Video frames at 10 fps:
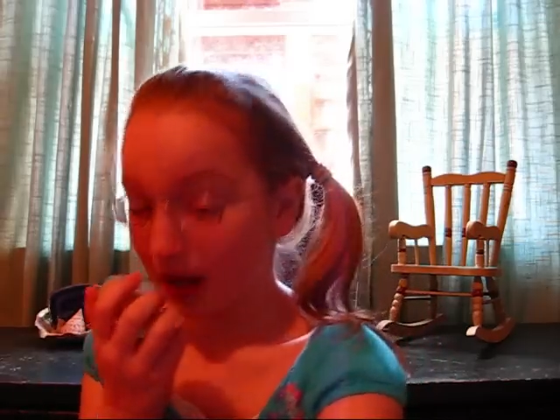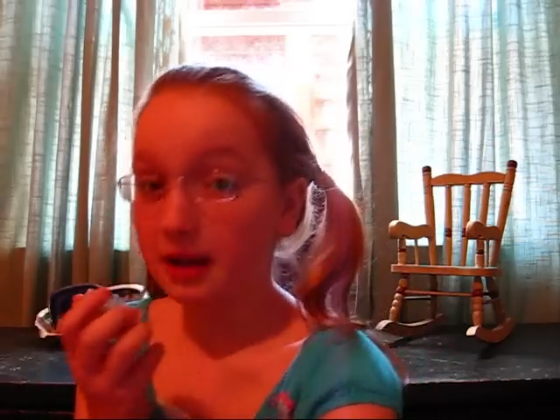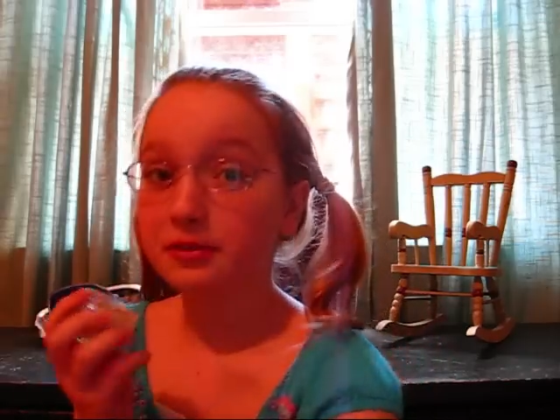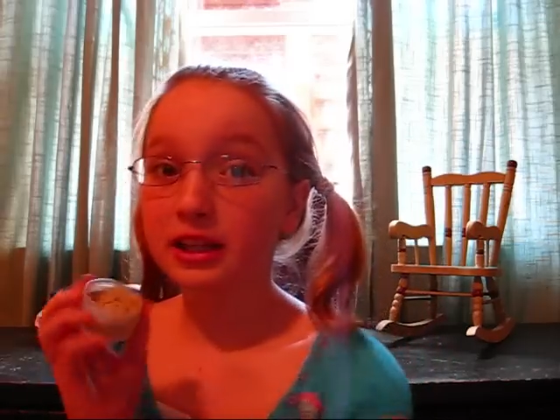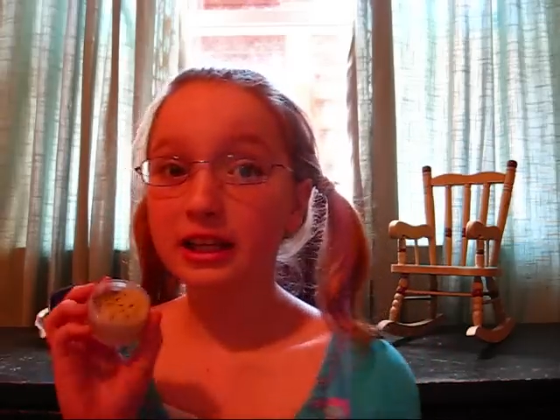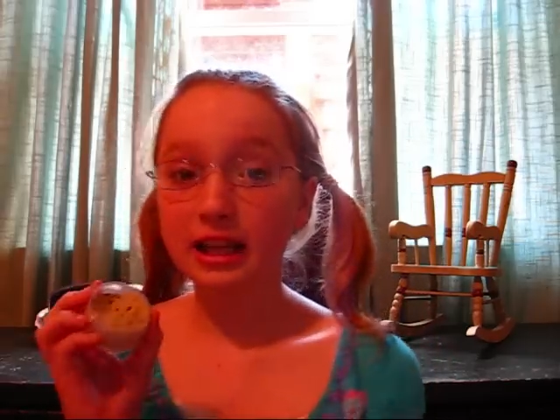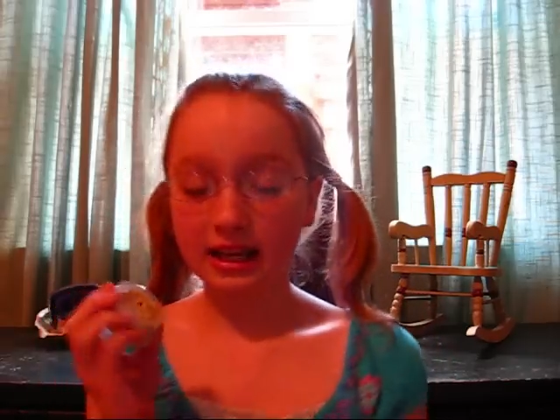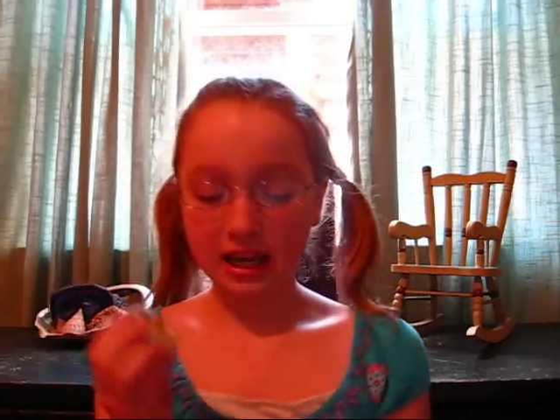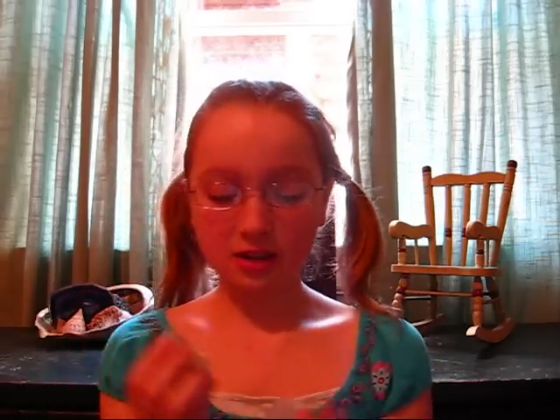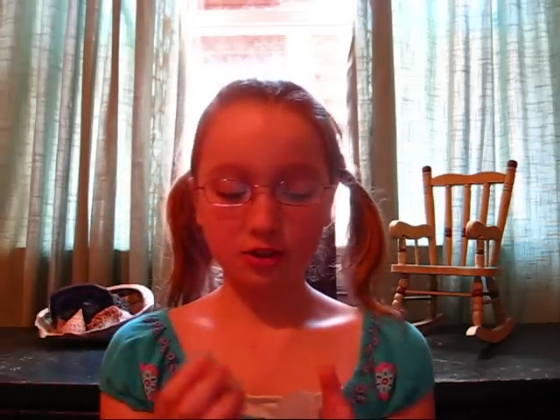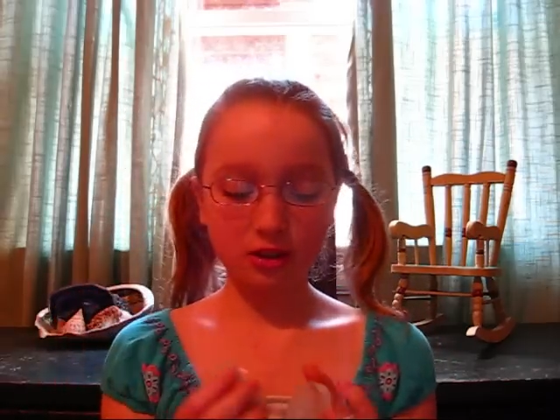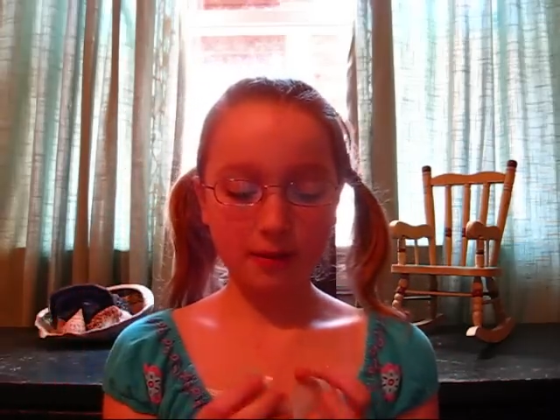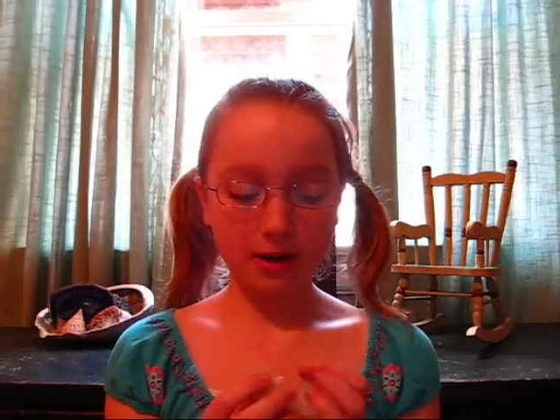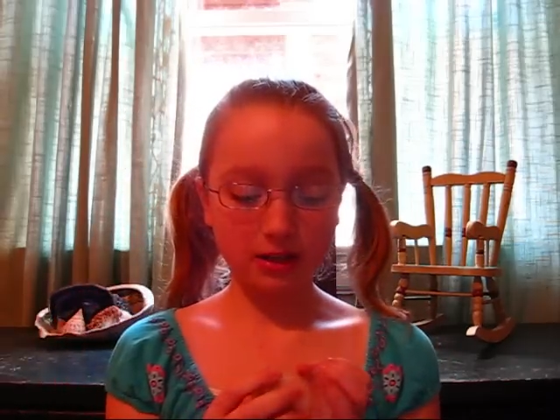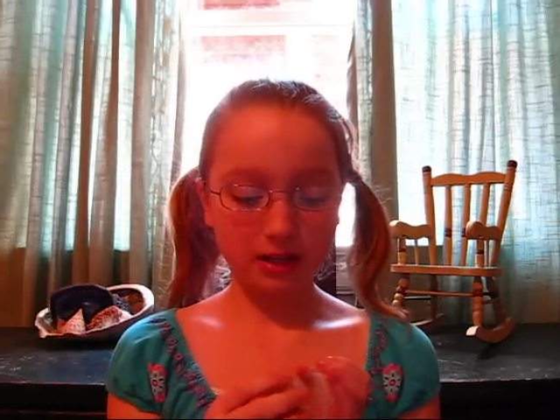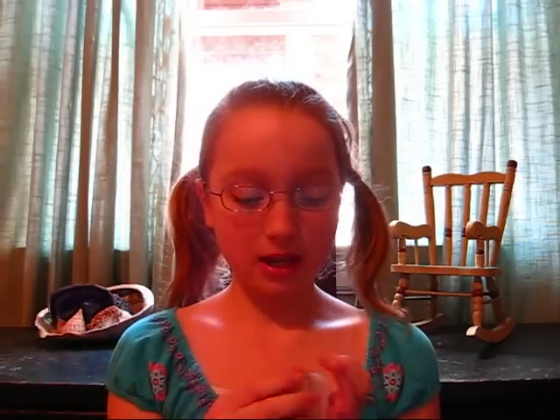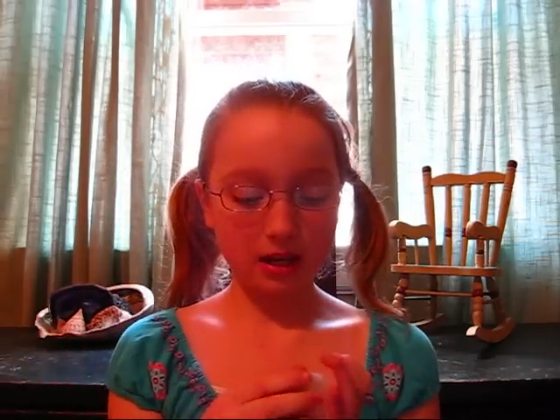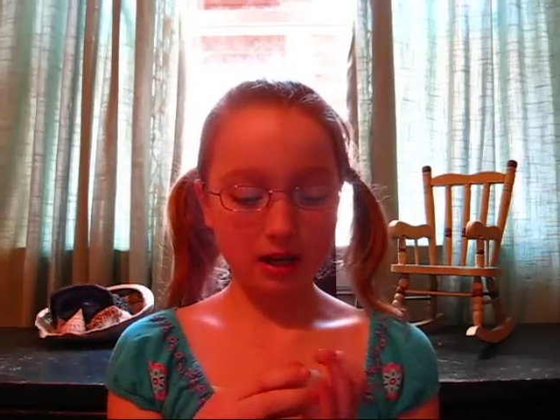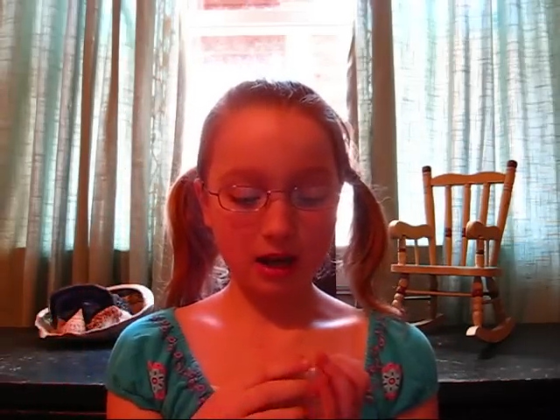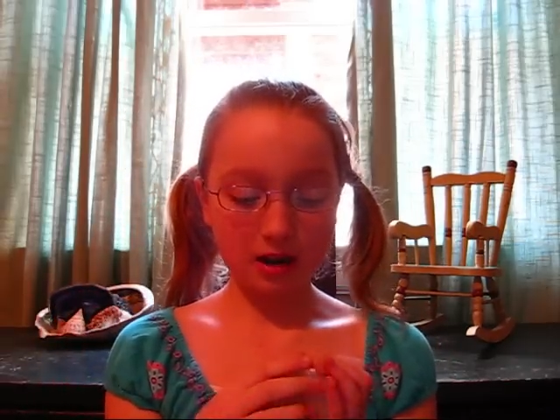I really like Angels on My
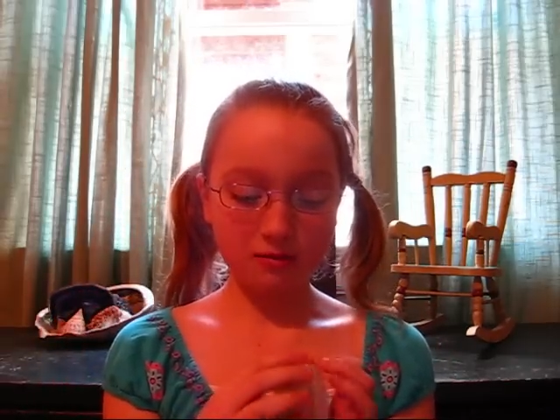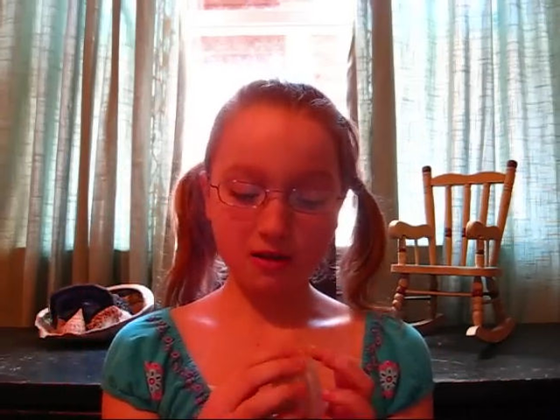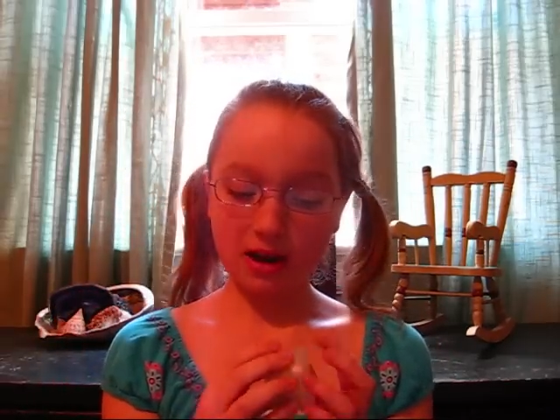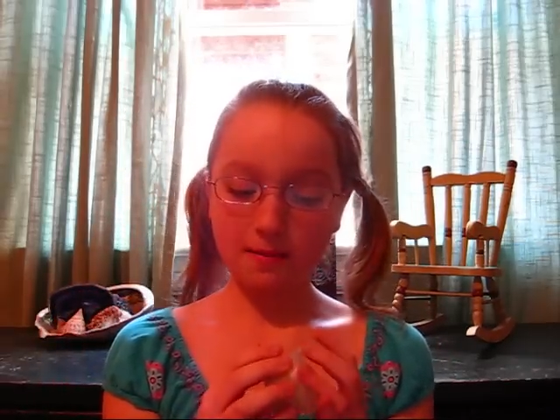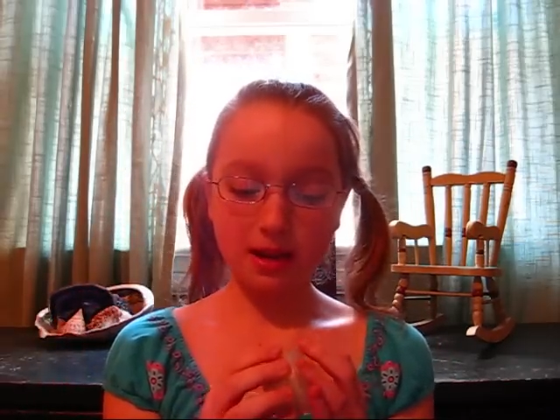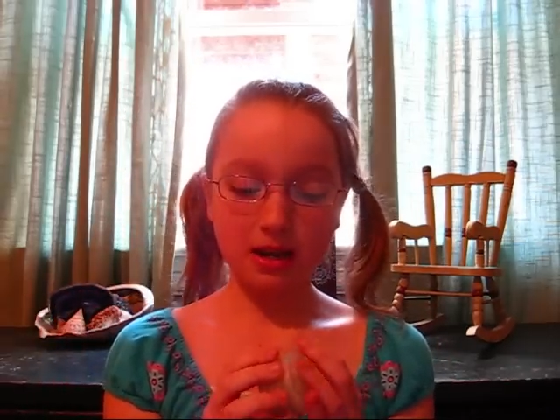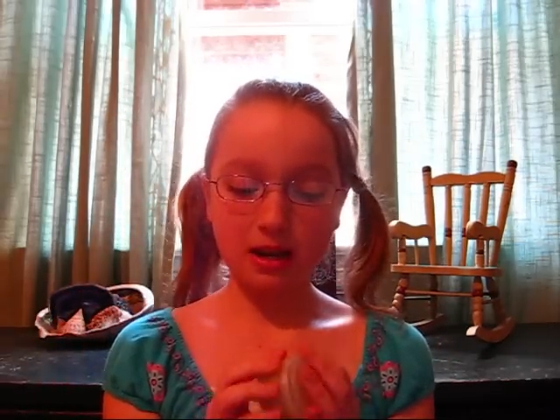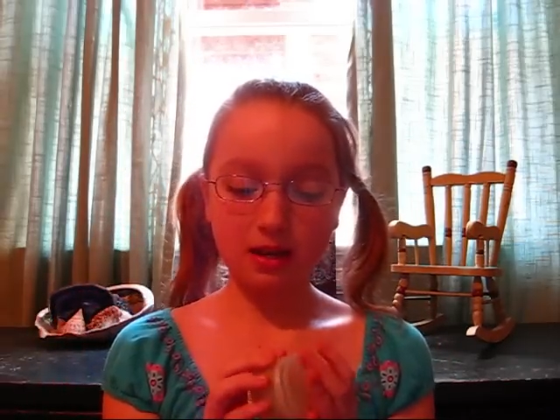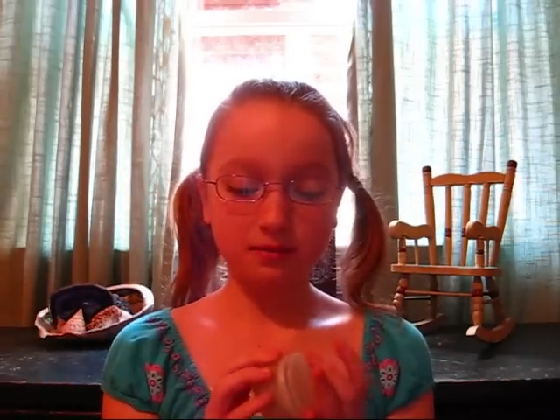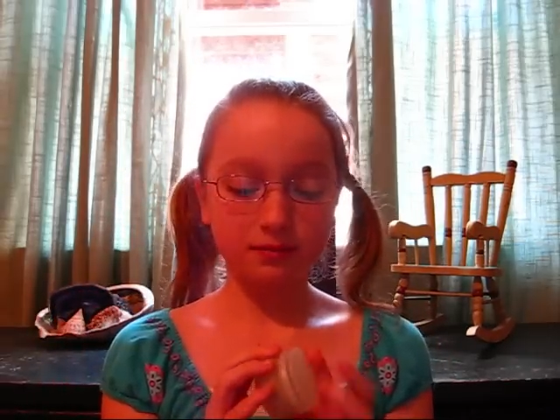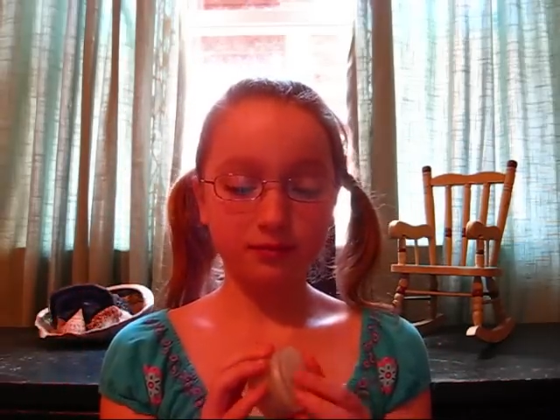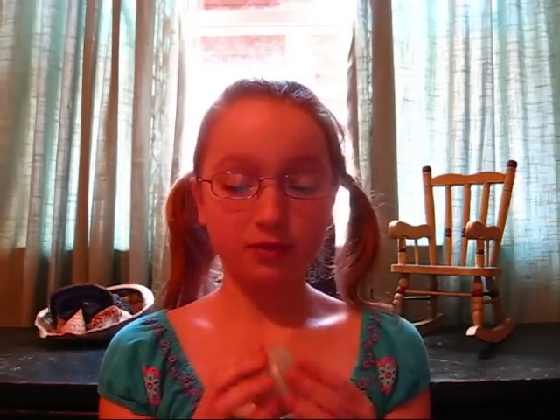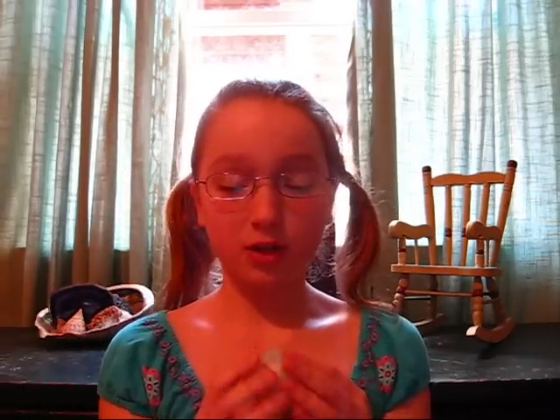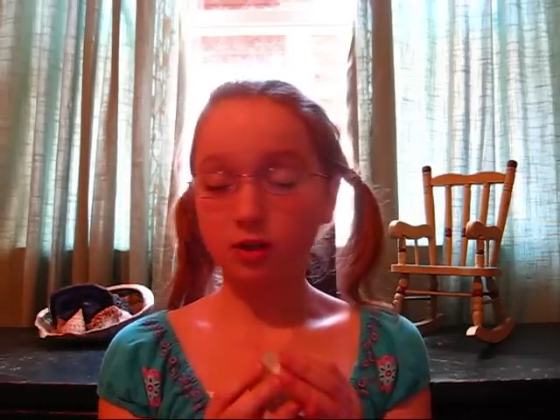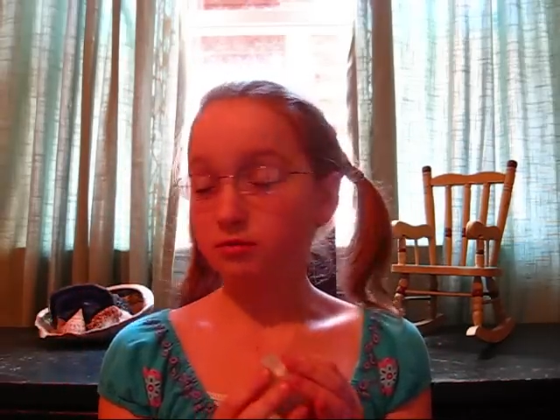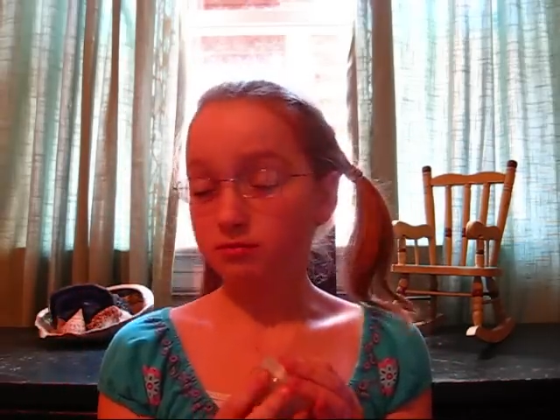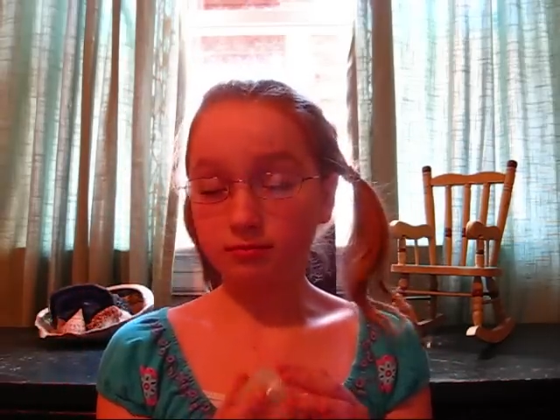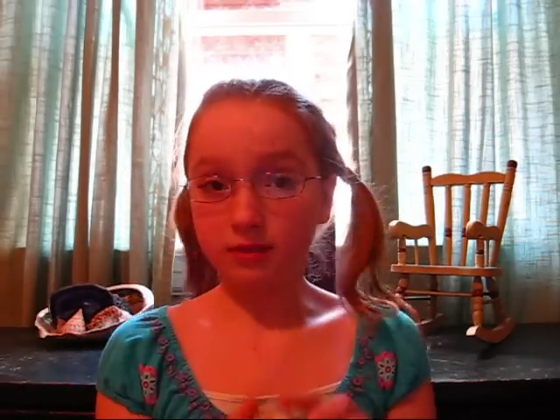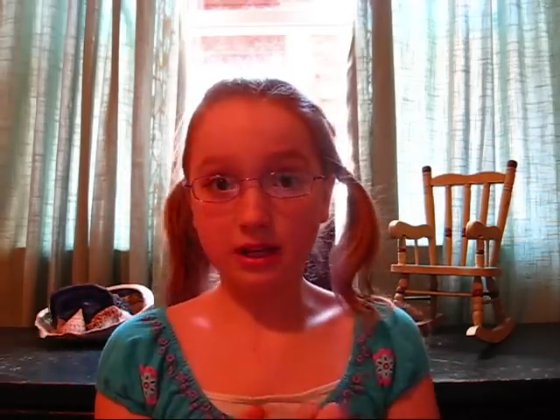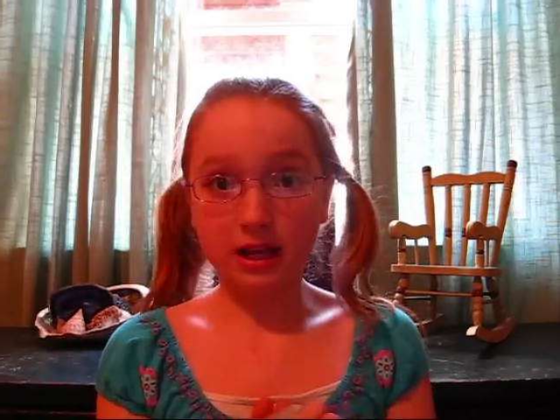Skin, and I'd recommend it for
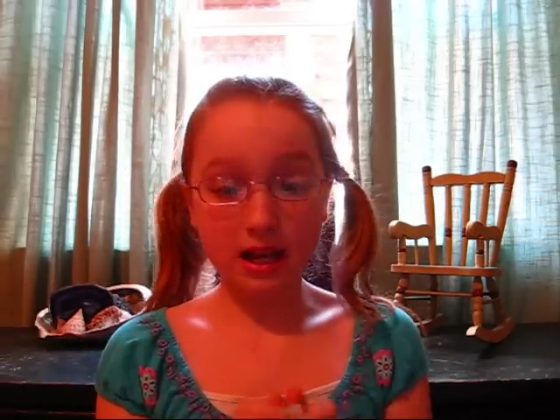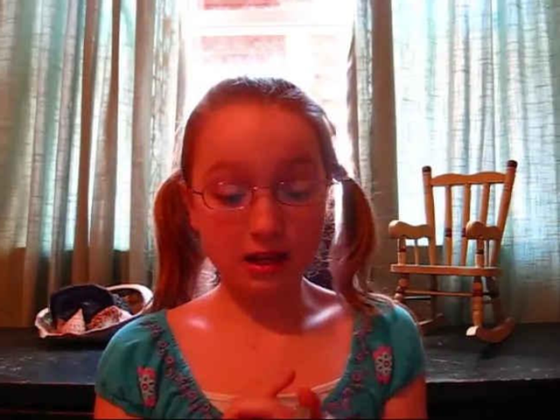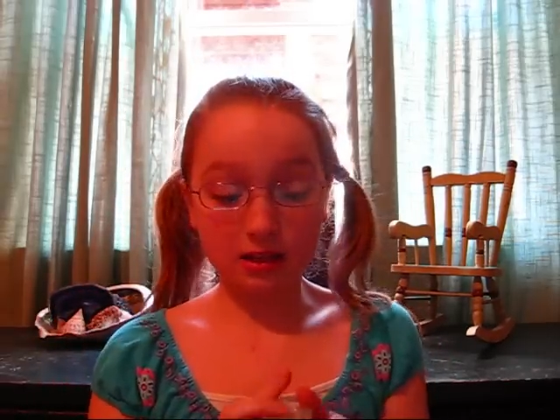getting it.